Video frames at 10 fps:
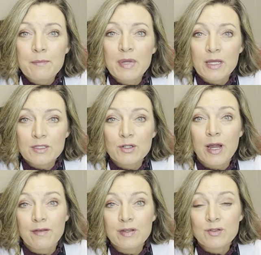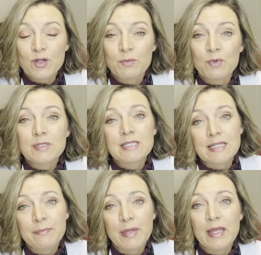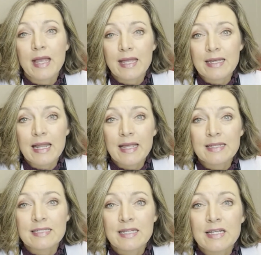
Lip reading: because you're having trouble sleeping at night?